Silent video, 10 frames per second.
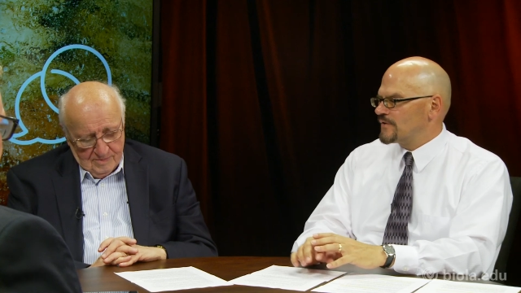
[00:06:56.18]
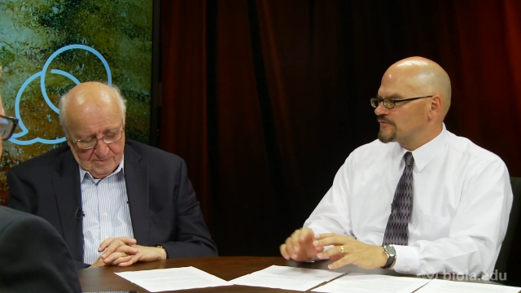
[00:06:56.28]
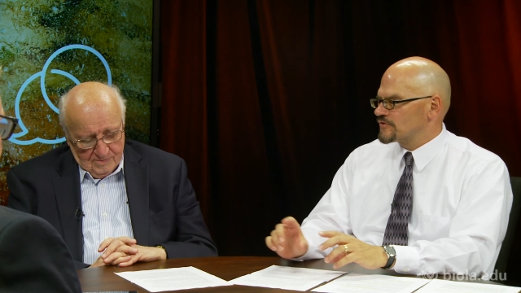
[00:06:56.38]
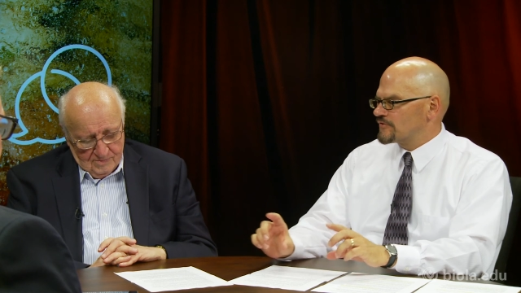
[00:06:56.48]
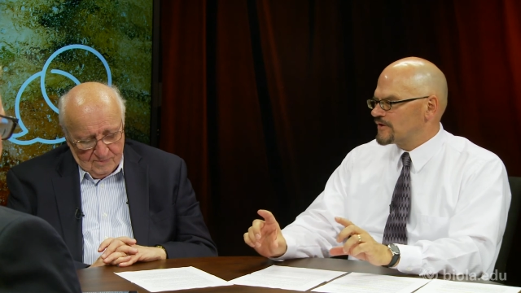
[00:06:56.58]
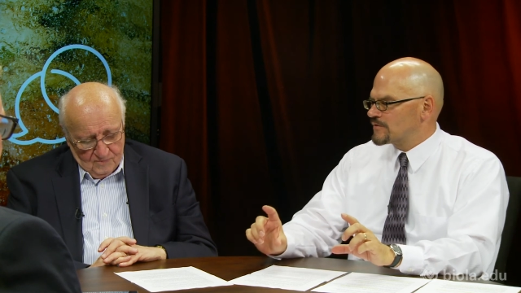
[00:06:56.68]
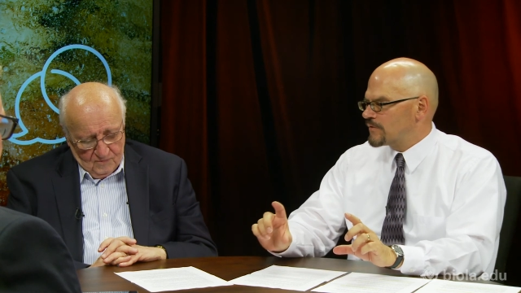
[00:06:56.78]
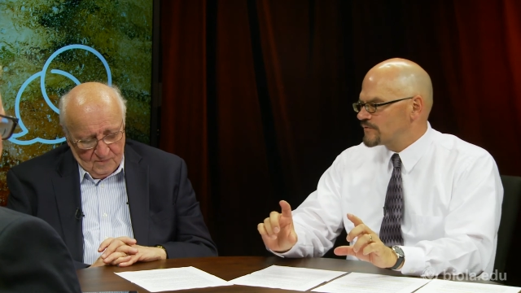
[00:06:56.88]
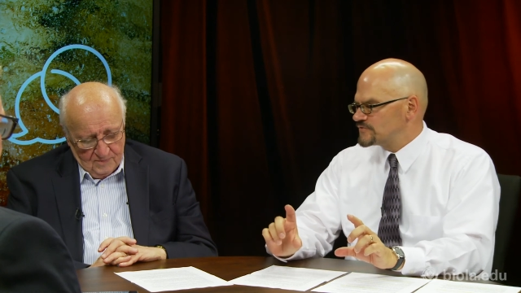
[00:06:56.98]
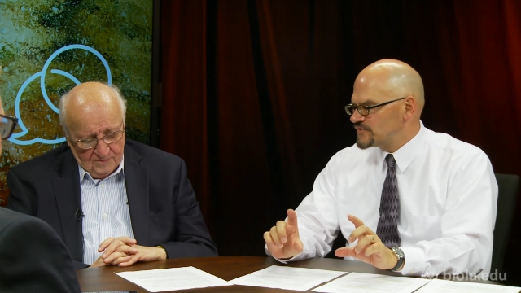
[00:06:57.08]
Speaker 1: who has a great
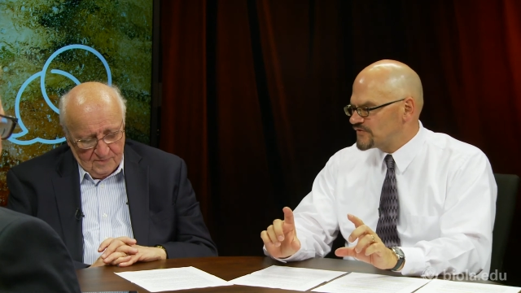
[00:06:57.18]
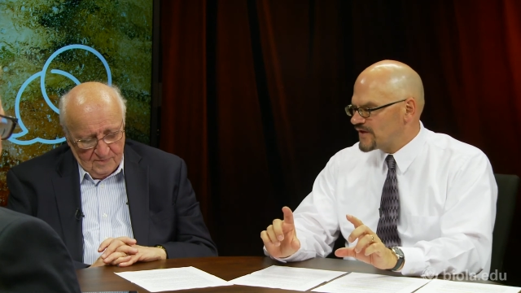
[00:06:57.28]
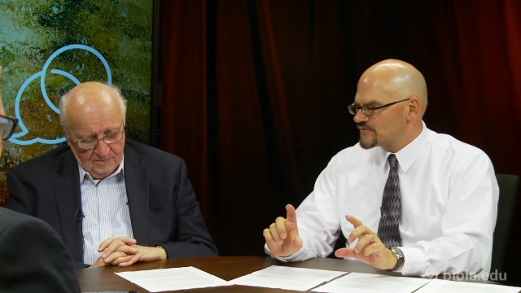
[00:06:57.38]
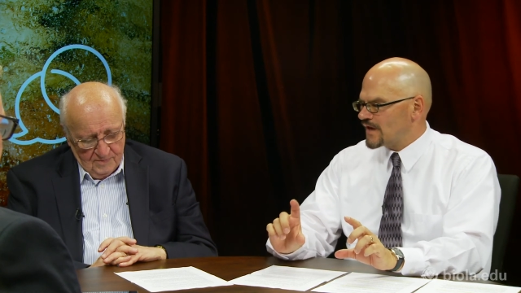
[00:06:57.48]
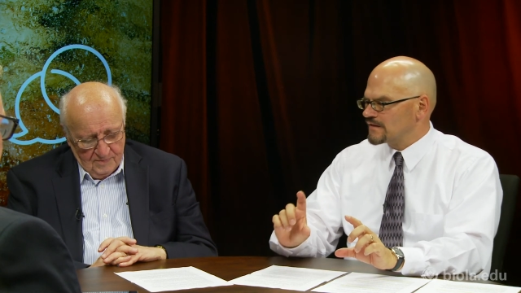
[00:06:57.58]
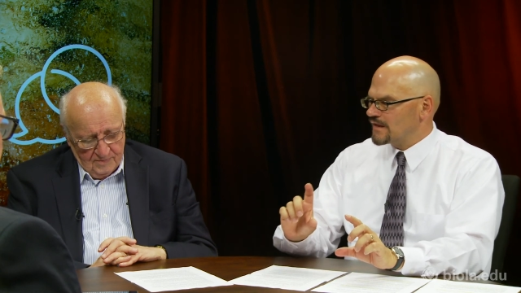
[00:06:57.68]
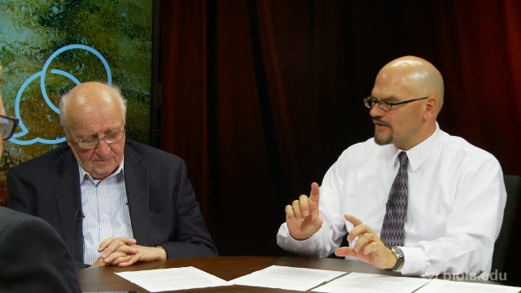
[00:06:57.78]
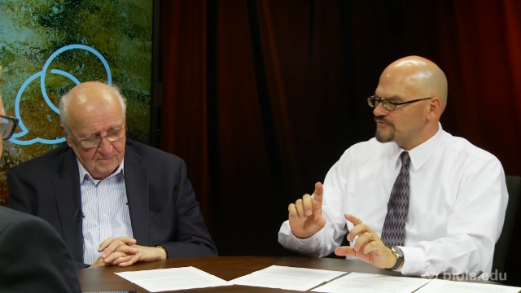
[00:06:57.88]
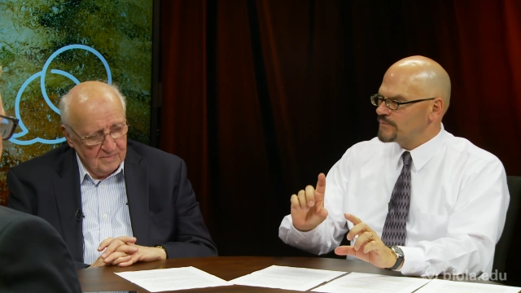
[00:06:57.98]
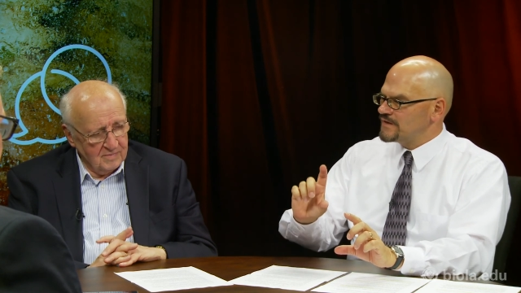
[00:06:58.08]
quote. She says,
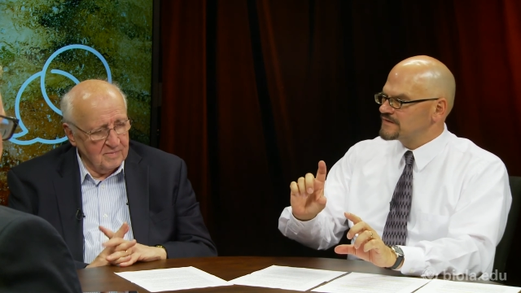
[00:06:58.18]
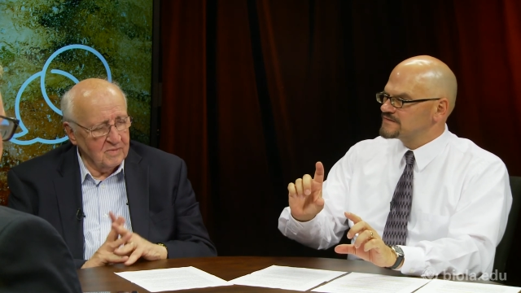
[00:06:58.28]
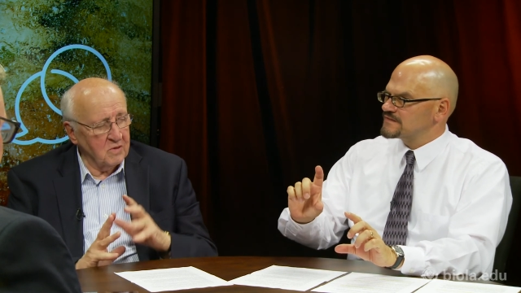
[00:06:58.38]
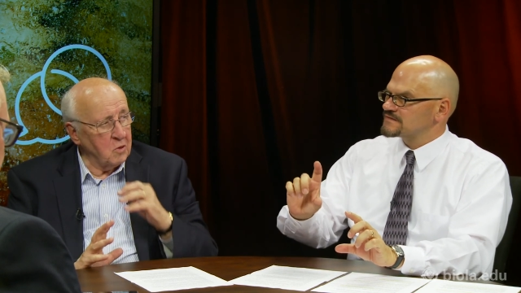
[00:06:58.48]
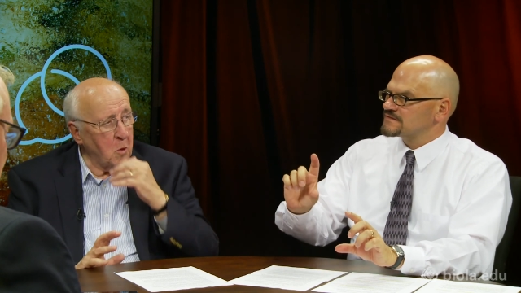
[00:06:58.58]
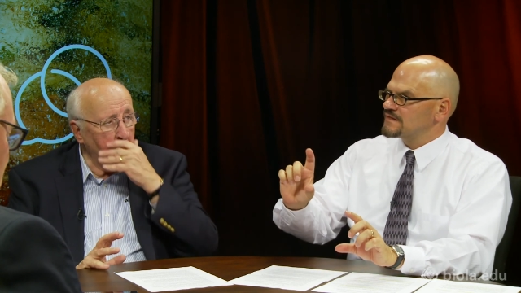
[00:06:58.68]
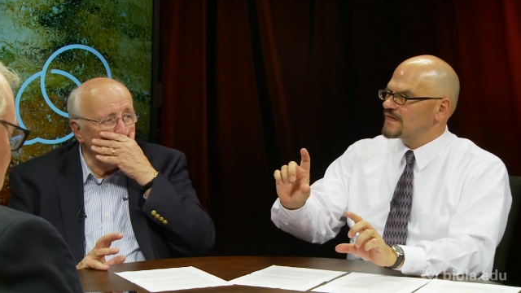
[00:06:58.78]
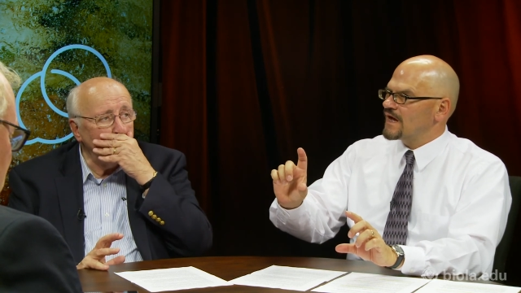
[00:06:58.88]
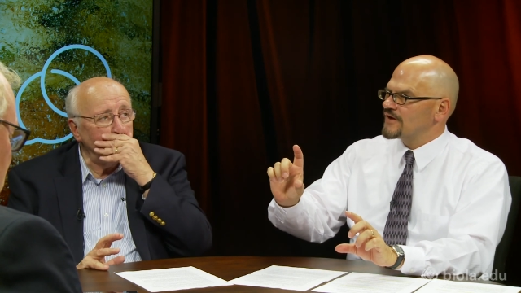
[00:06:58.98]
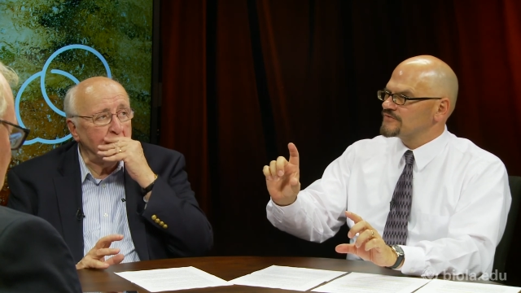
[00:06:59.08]
unless we exist in the
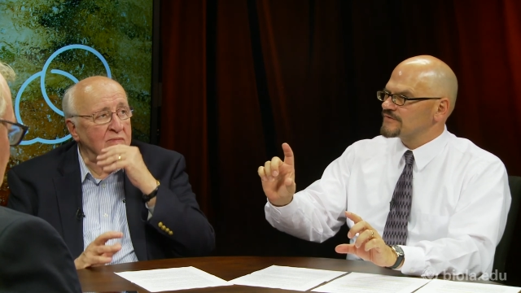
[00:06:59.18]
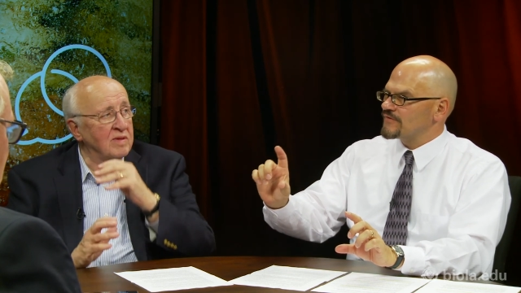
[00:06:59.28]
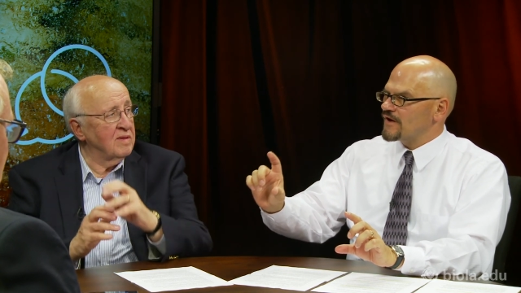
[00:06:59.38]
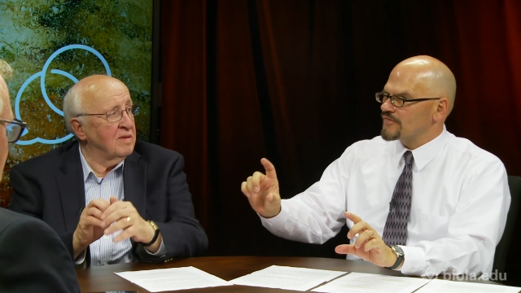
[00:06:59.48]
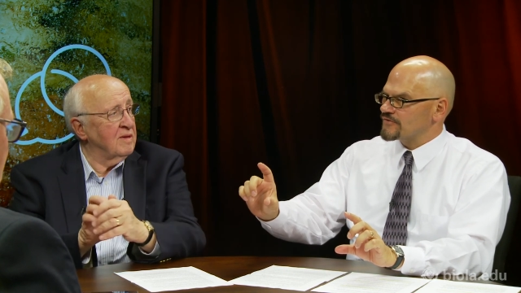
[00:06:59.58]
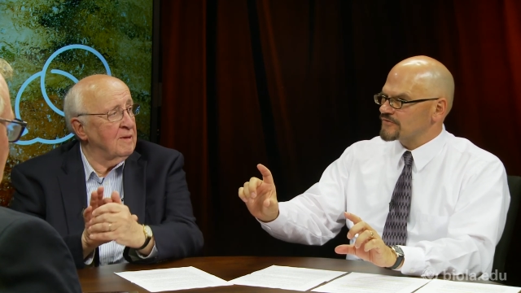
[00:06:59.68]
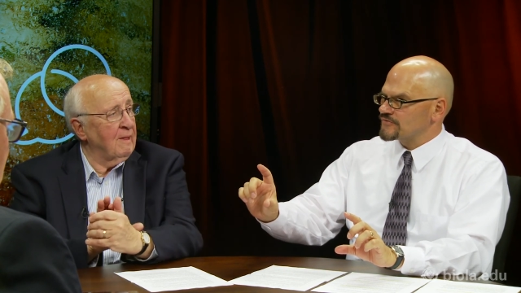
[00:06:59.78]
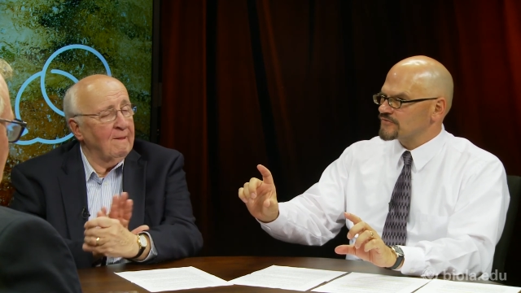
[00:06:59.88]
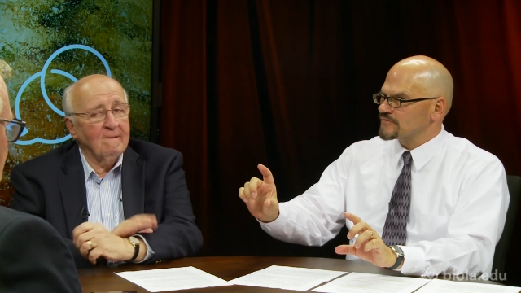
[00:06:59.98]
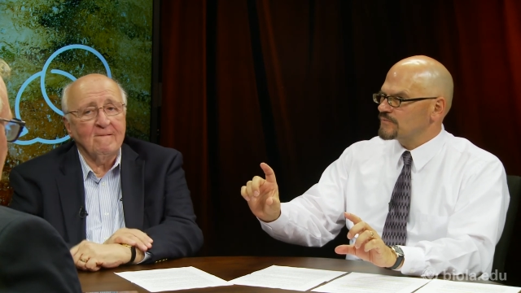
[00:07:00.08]
eyes of
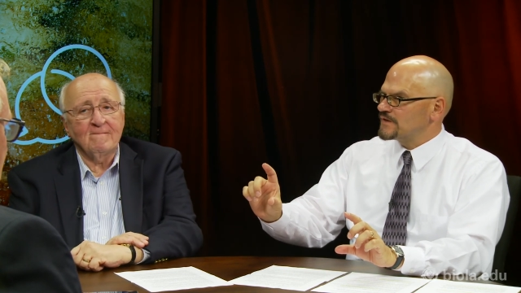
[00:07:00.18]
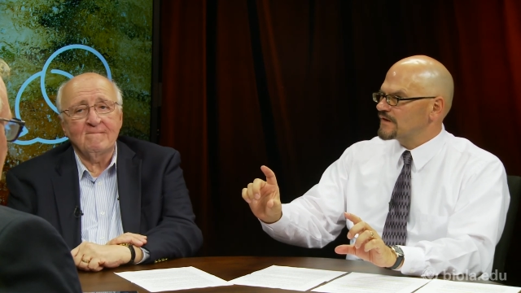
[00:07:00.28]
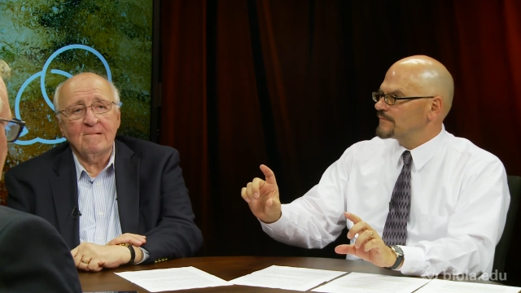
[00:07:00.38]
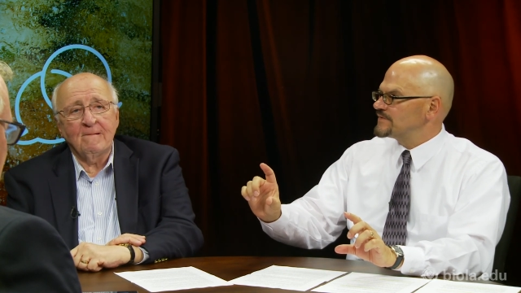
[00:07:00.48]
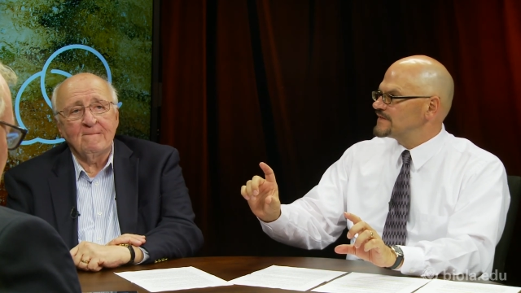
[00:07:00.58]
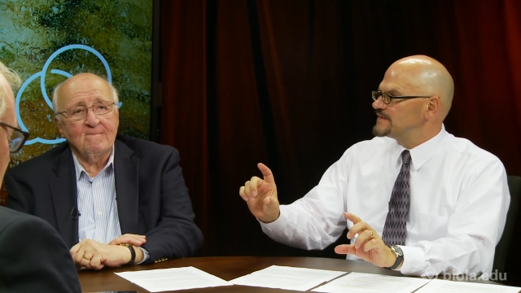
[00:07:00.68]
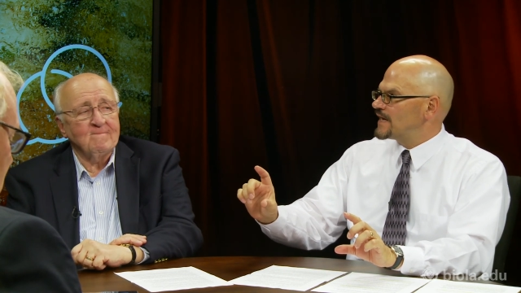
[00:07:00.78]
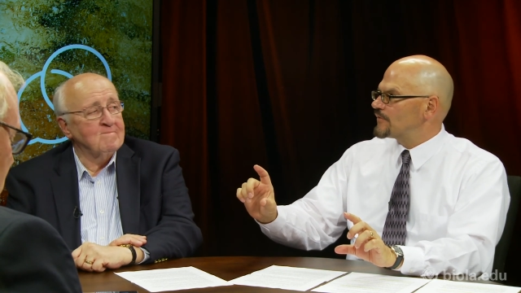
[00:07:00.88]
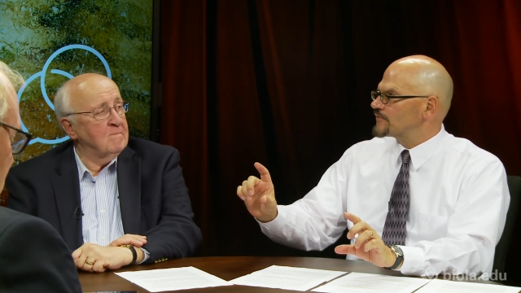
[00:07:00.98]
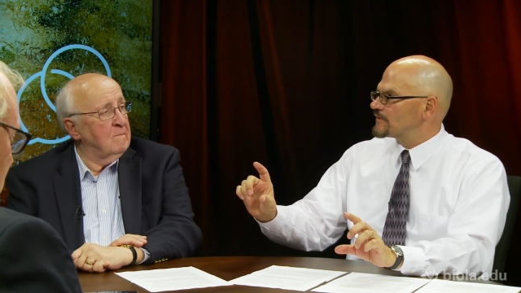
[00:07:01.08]
others, we come to
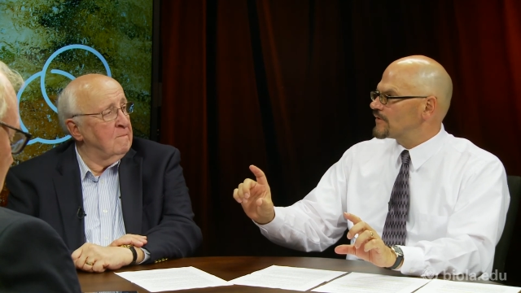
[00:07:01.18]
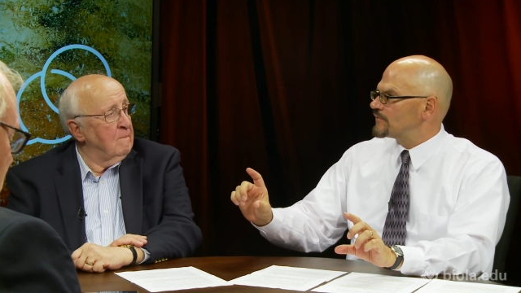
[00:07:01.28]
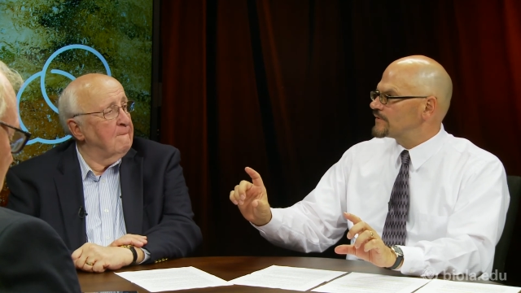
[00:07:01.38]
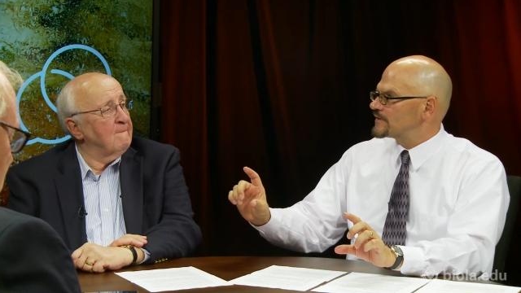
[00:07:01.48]
doubt our own